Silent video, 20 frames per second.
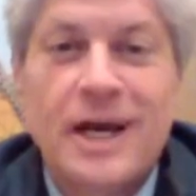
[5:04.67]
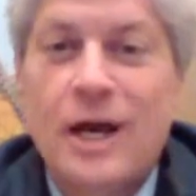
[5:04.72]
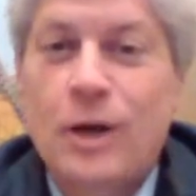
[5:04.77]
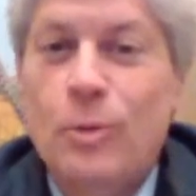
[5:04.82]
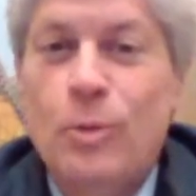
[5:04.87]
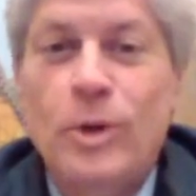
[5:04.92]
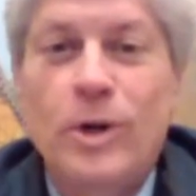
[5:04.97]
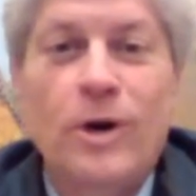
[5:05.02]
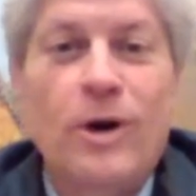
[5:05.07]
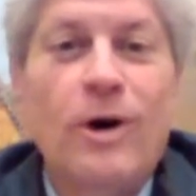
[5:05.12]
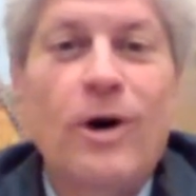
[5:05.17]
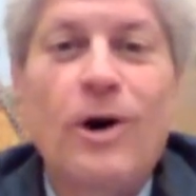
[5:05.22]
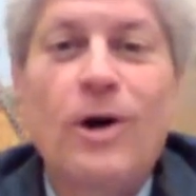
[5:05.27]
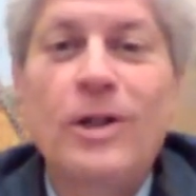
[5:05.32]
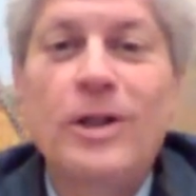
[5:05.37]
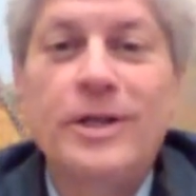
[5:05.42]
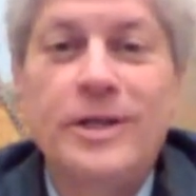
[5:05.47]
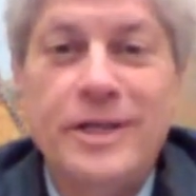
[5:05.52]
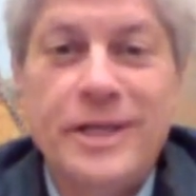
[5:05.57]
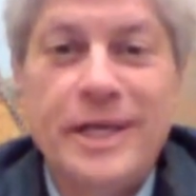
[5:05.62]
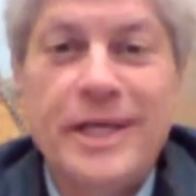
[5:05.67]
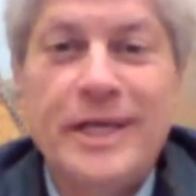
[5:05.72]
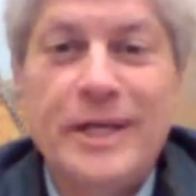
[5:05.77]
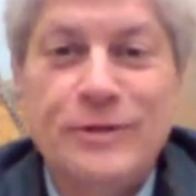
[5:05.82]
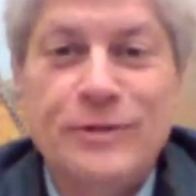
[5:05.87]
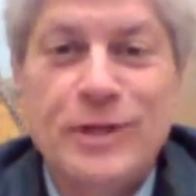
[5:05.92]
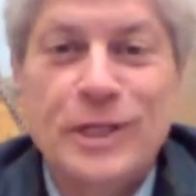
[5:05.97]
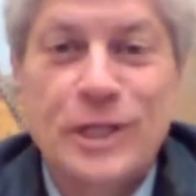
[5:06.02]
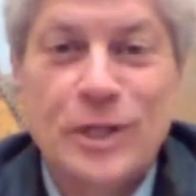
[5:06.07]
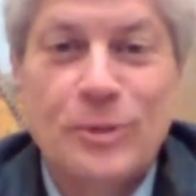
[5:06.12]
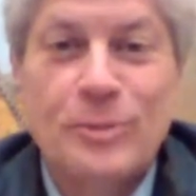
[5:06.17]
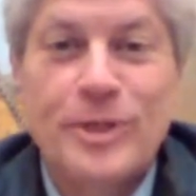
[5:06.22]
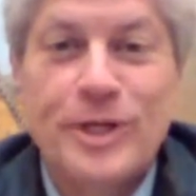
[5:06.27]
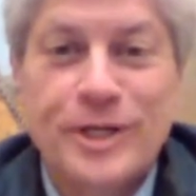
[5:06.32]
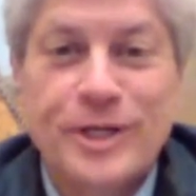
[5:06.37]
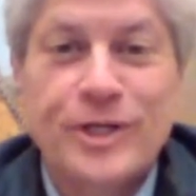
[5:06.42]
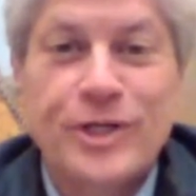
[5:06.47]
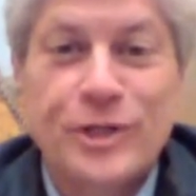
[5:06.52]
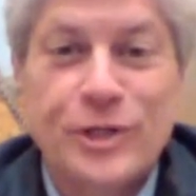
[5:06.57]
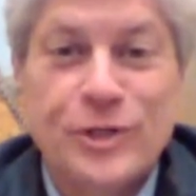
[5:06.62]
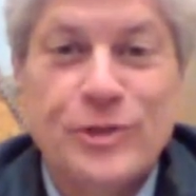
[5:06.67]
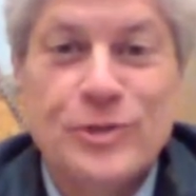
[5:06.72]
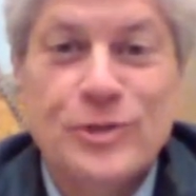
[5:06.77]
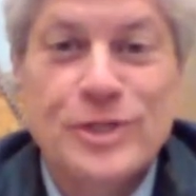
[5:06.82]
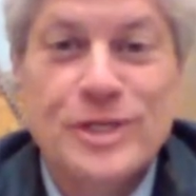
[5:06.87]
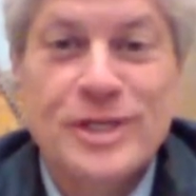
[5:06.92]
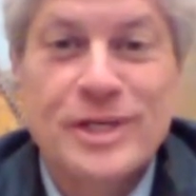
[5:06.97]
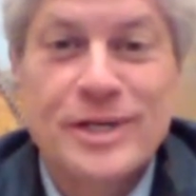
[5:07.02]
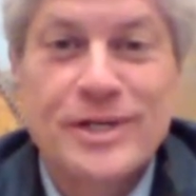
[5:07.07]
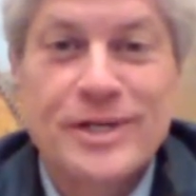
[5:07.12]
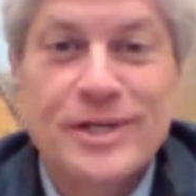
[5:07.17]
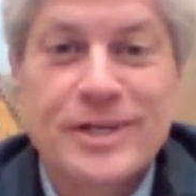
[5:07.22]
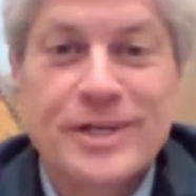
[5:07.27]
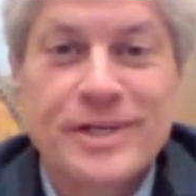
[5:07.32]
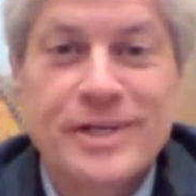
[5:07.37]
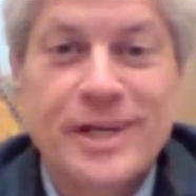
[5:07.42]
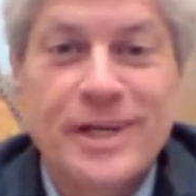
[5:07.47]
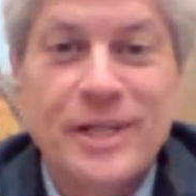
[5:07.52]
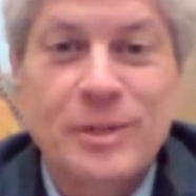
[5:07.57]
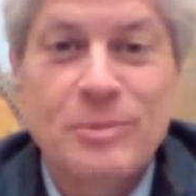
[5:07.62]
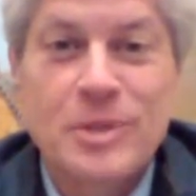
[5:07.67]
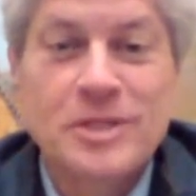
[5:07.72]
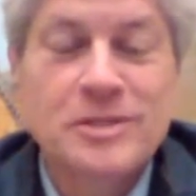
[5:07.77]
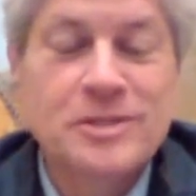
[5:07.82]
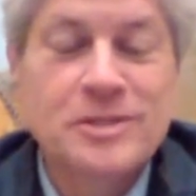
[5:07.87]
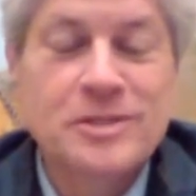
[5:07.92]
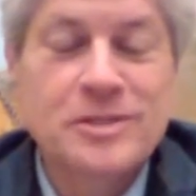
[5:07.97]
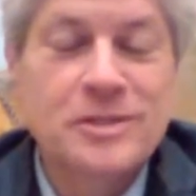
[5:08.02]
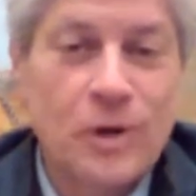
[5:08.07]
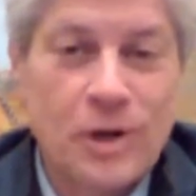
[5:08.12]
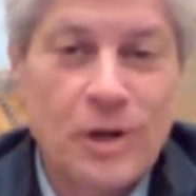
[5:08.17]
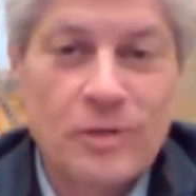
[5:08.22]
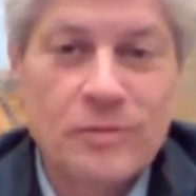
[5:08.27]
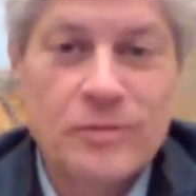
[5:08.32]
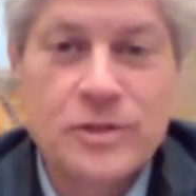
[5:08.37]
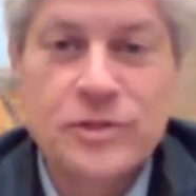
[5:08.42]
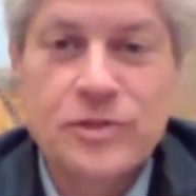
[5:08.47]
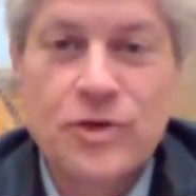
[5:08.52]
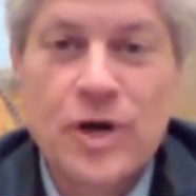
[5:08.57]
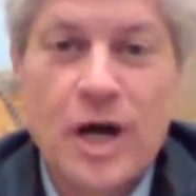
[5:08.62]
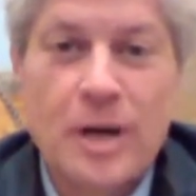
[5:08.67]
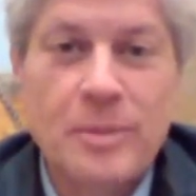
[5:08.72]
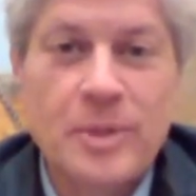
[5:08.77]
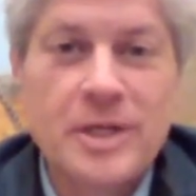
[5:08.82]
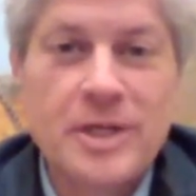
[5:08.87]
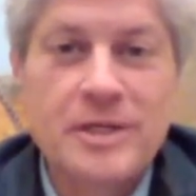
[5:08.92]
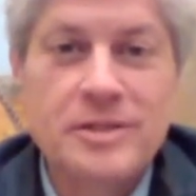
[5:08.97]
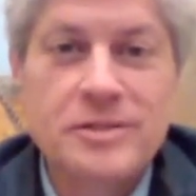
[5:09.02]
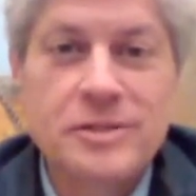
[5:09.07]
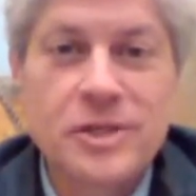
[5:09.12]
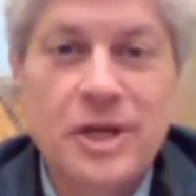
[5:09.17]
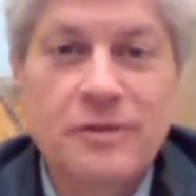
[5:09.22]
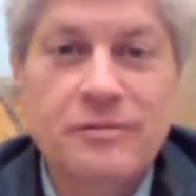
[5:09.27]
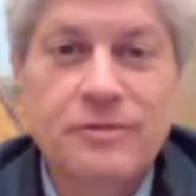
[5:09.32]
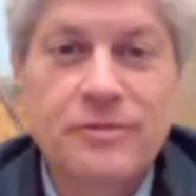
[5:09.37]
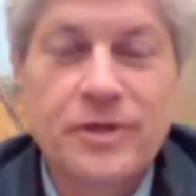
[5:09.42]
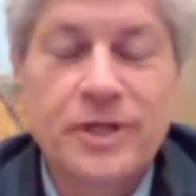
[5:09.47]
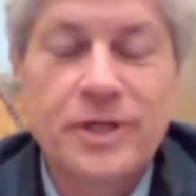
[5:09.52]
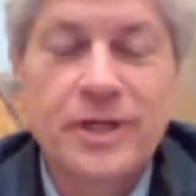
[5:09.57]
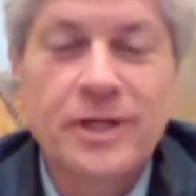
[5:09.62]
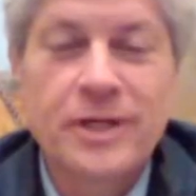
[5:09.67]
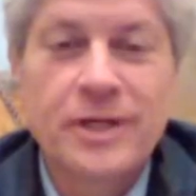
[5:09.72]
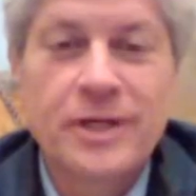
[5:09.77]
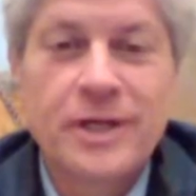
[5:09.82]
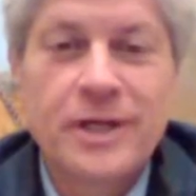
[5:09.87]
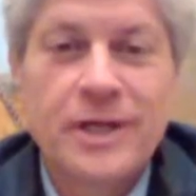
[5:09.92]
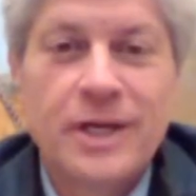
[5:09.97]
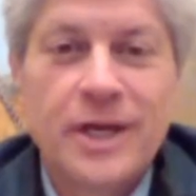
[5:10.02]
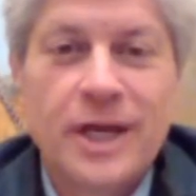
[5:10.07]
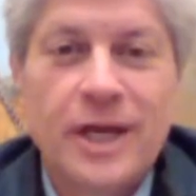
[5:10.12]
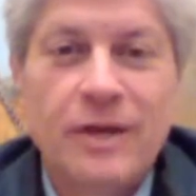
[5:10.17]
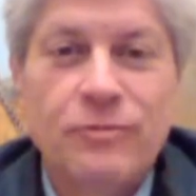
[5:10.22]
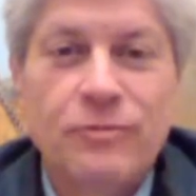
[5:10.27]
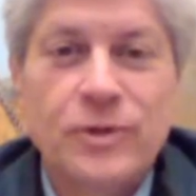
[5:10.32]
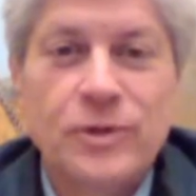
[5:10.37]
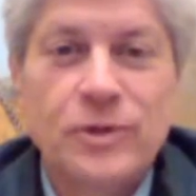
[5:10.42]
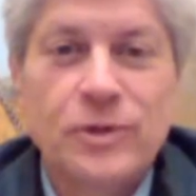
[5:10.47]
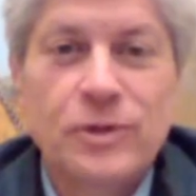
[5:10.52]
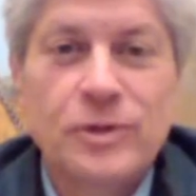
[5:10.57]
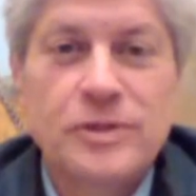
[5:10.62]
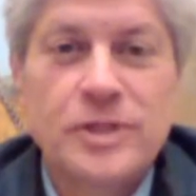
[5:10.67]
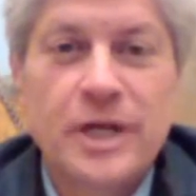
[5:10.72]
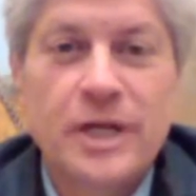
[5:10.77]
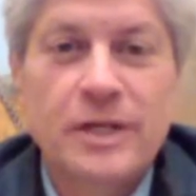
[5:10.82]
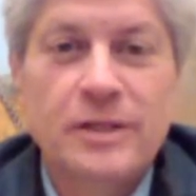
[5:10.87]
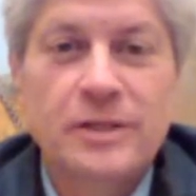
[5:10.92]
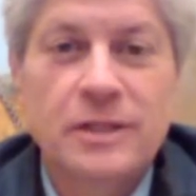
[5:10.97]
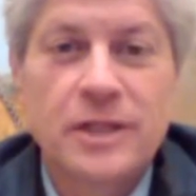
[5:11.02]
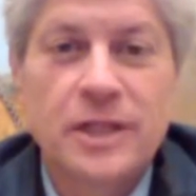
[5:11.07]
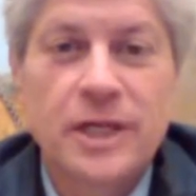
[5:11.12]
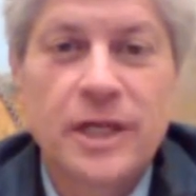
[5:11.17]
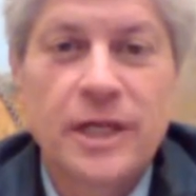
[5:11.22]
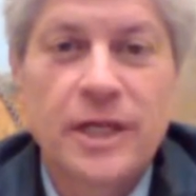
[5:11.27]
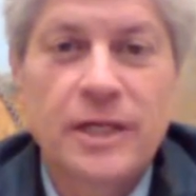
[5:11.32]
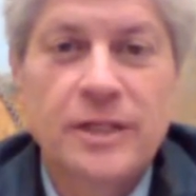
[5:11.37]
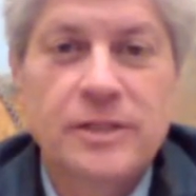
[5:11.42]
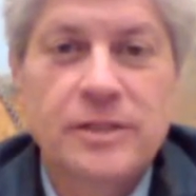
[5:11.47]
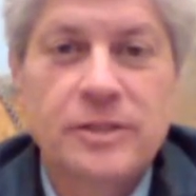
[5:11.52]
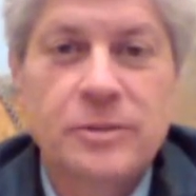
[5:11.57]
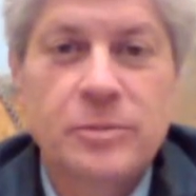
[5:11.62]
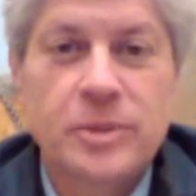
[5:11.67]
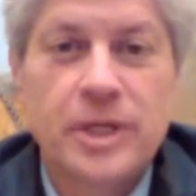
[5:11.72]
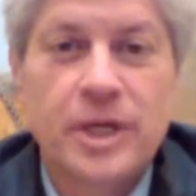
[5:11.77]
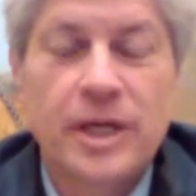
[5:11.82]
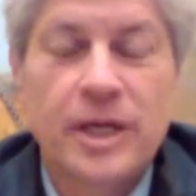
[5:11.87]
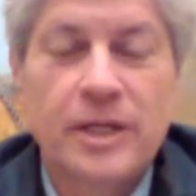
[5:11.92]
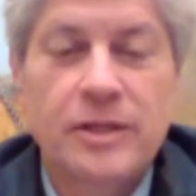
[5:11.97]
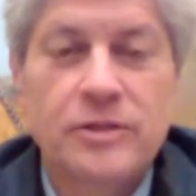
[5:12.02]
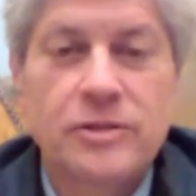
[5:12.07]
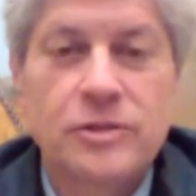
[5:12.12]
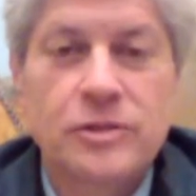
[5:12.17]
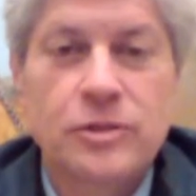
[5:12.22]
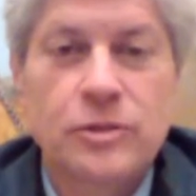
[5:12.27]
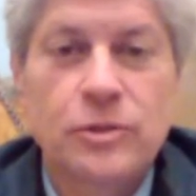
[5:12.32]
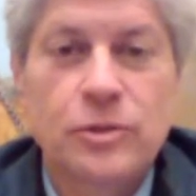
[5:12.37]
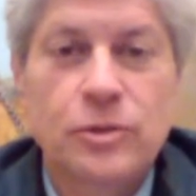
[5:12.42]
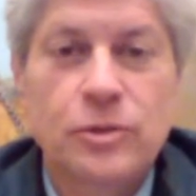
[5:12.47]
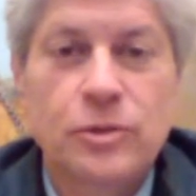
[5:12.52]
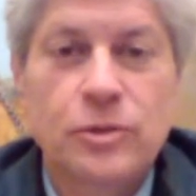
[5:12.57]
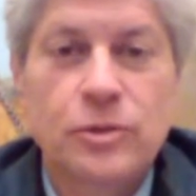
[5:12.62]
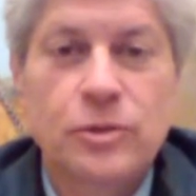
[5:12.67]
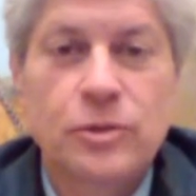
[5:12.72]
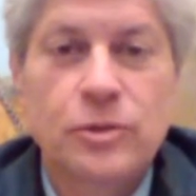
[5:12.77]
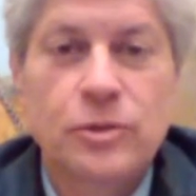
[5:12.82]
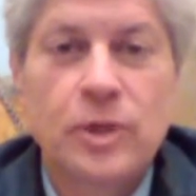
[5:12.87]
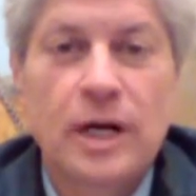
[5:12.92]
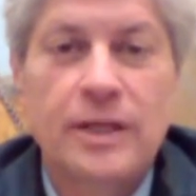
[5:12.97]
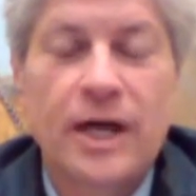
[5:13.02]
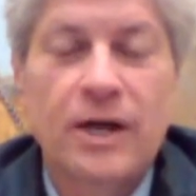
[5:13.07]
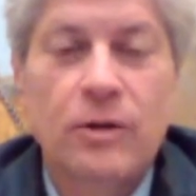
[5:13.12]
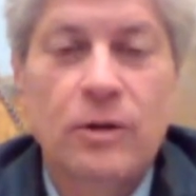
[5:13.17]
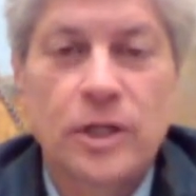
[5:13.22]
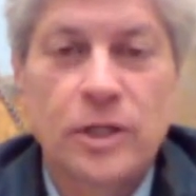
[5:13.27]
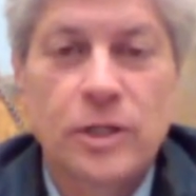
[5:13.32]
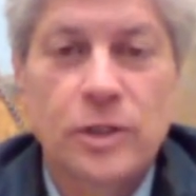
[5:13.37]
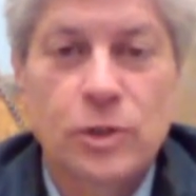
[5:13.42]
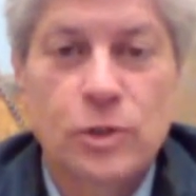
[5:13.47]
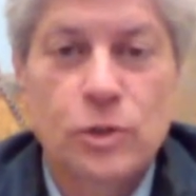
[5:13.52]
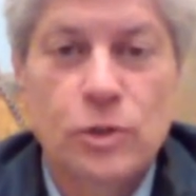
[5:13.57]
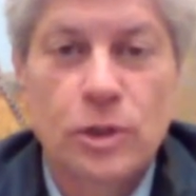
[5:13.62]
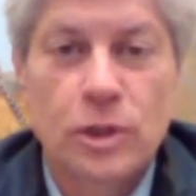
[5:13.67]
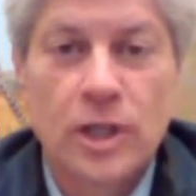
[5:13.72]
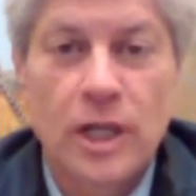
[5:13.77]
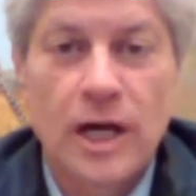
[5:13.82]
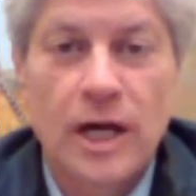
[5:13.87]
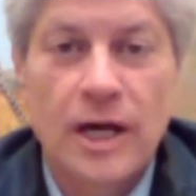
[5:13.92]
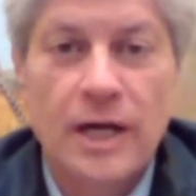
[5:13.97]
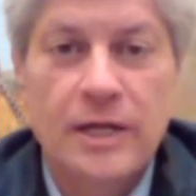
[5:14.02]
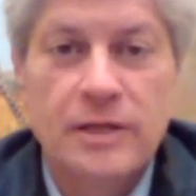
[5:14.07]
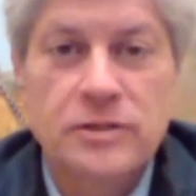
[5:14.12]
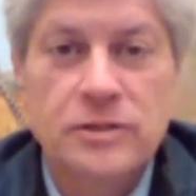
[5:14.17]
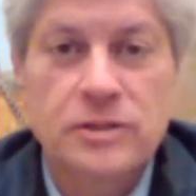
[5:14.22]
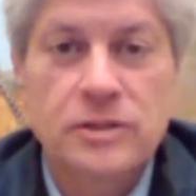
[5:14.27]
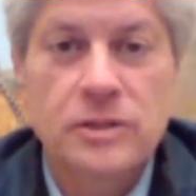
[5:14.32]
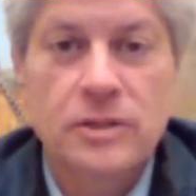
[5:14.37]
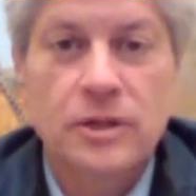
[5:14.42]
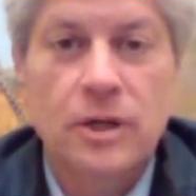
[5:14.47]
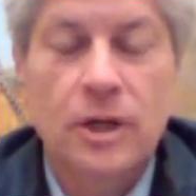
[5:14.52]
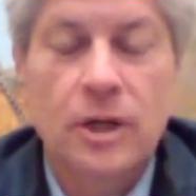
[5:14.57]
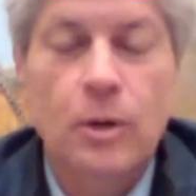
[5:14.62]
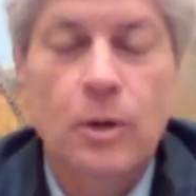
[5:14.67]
We're all in need of a little bit of good news here in the midst of all of this trauma and suffering. And for you to take the lead to begin to not only utilize